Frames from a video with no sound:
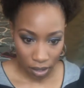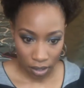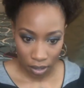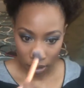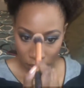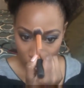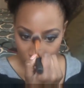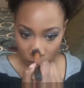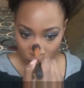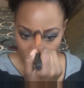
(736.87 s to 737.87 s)
And a little
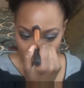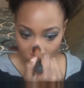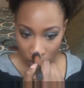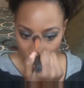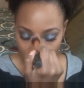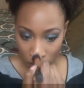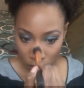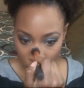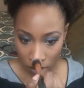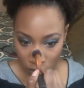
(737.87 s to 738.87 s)
bit down the
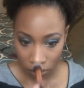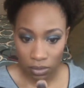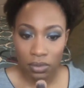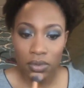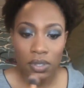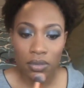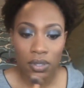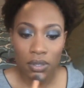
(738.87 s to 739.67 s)
nose.